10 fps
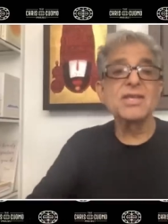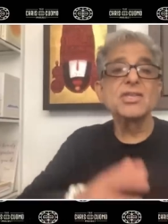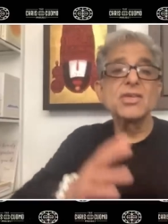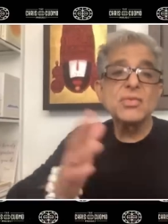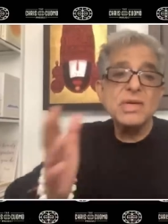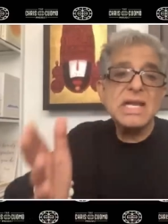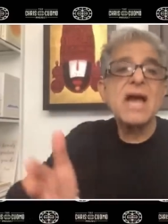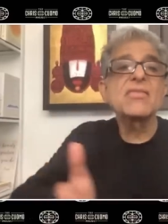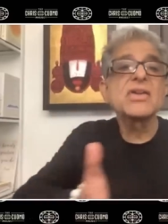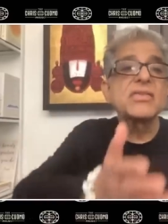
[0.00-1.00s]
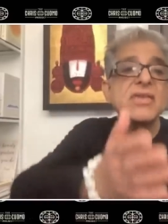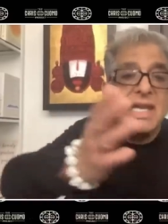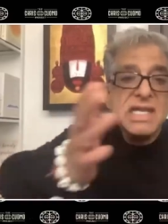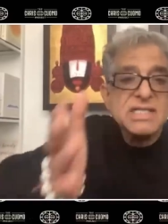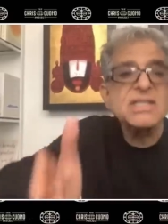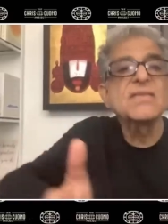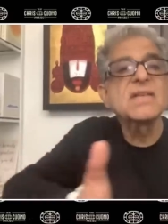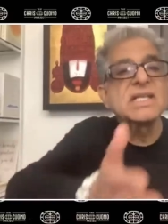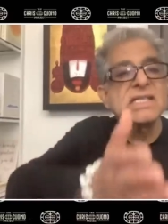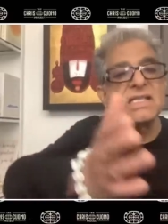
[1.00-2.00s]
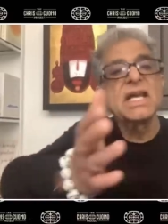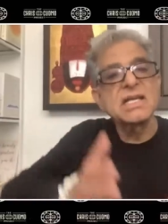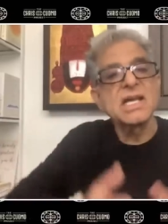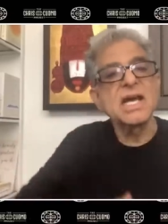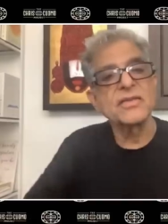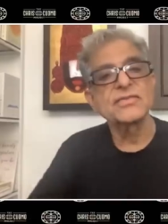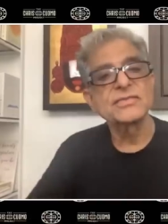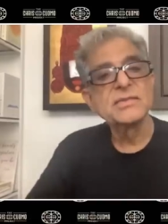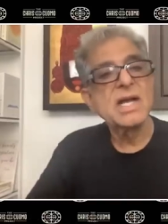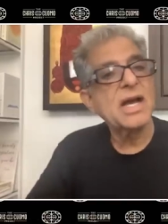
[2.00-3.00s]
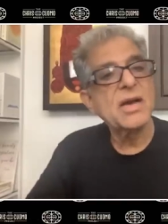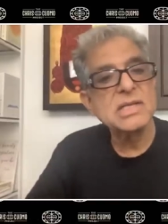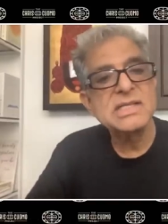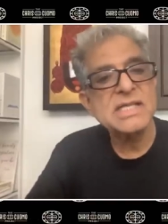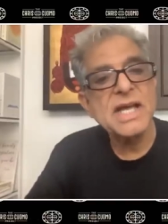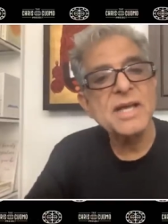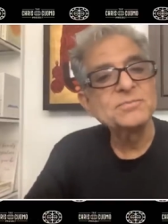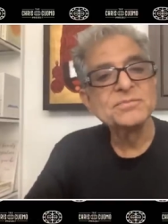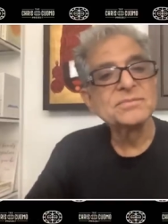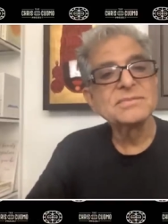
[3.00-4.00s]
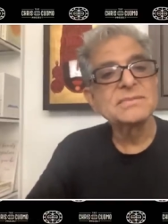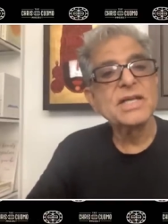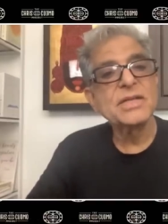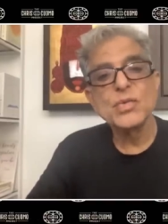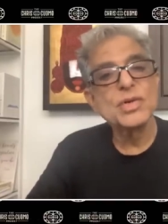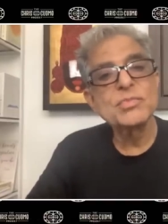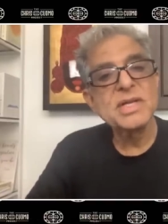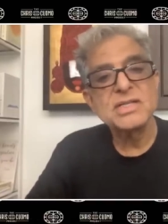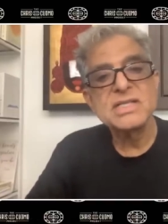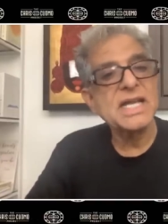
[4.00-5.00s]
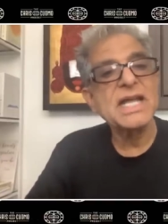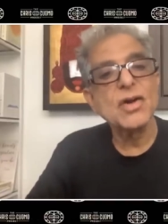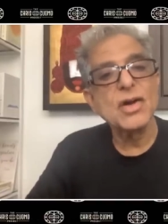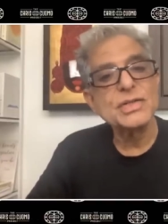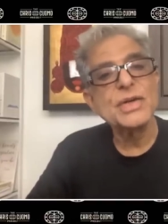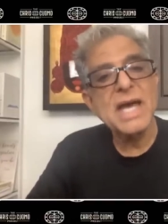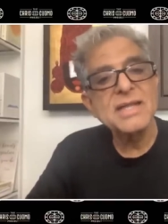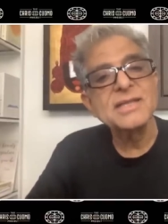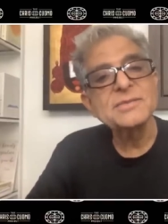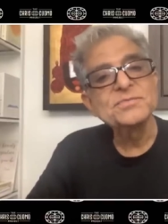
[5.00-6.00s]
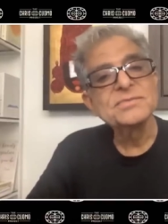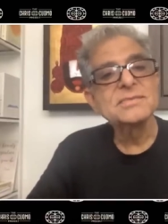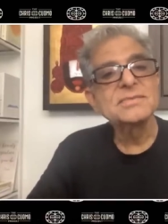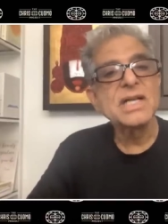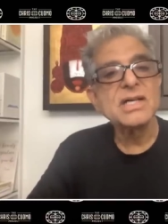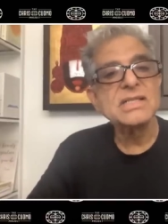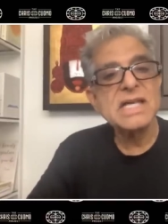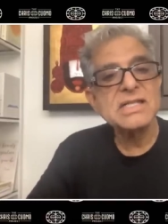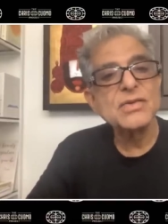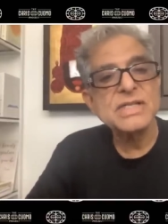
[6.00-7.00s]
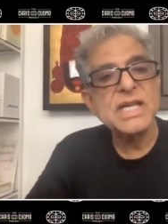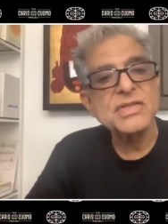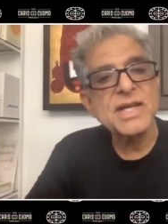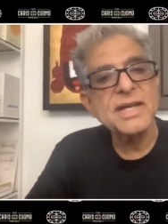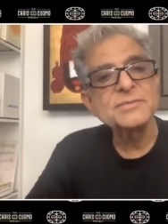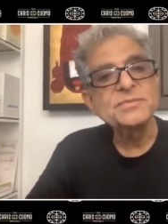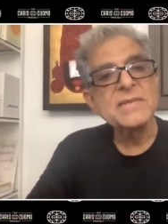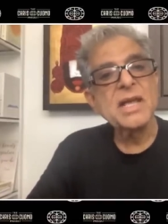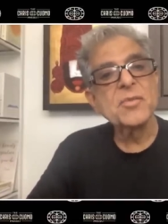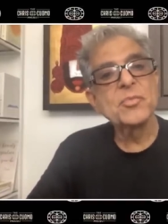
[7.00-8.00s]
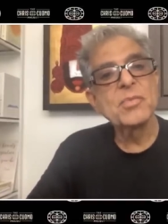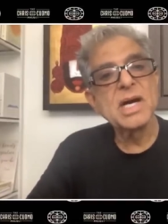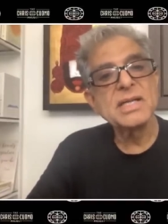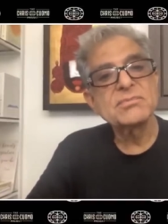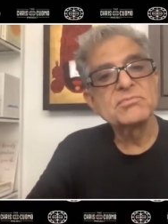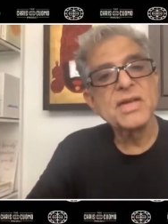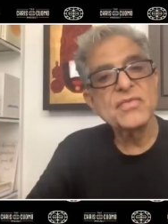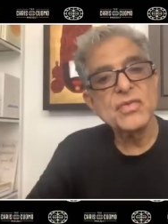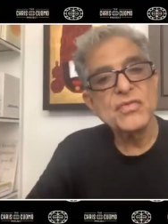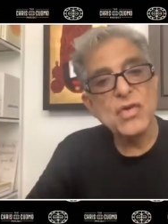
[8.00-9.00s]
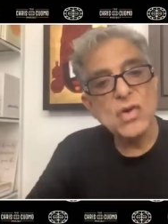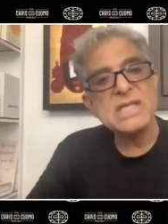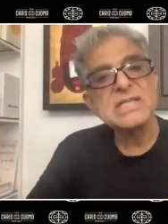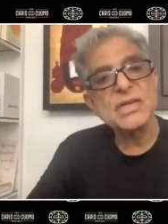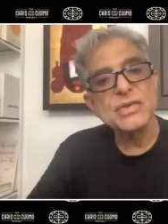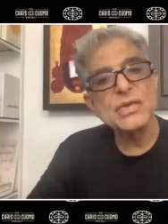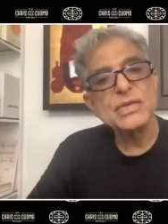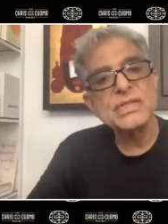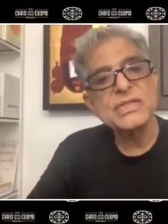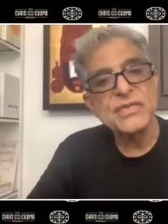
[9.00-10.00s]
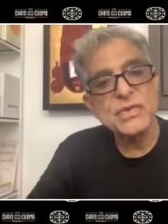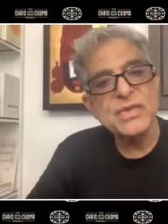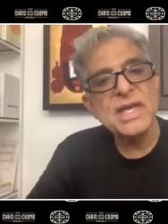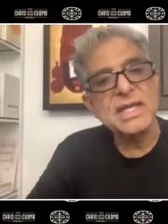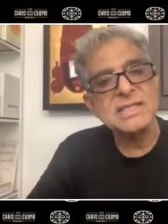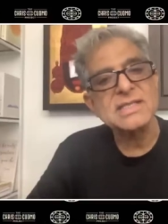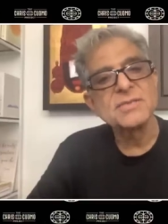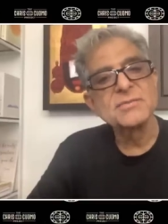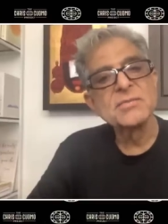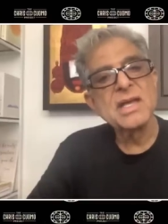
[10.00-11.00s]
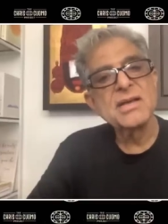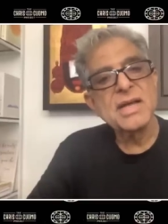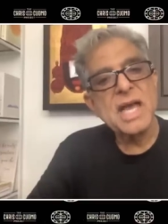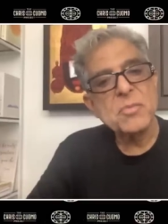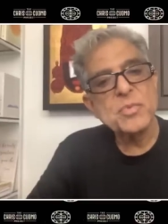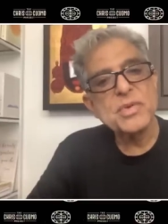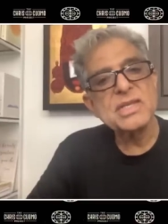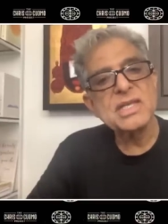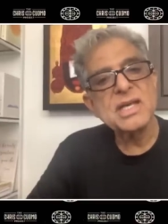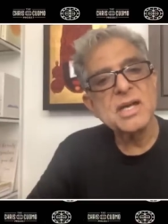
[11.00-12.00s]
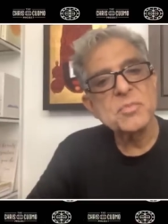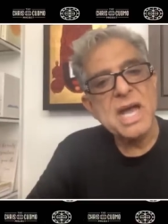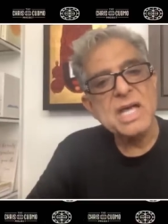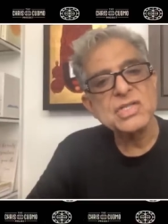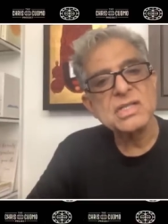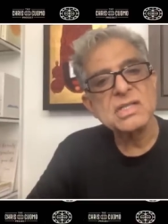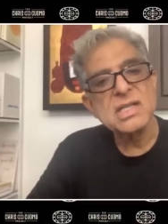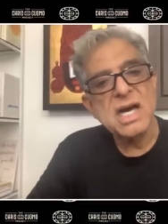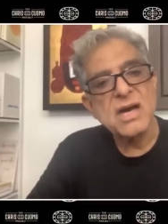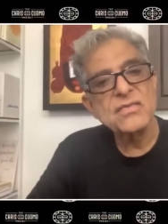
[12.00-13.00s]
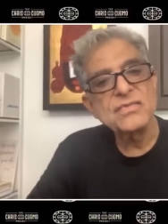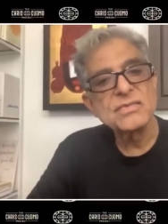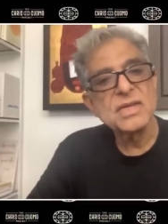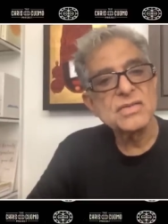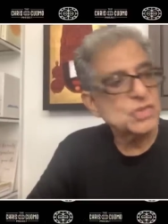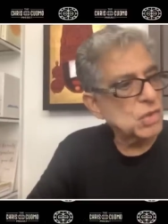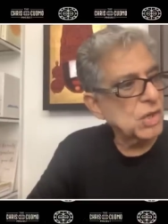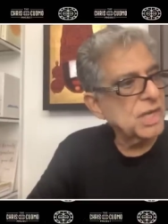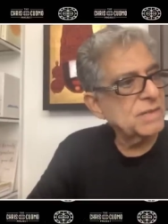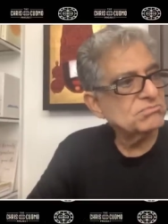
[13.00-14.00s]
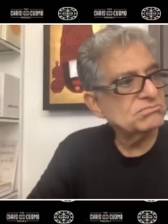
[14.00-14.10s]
you will have a relatively sane life. I will say it won't be sane altogether, because there's no such thing. But if you focus on those few things, empathy, compassion, love, joy,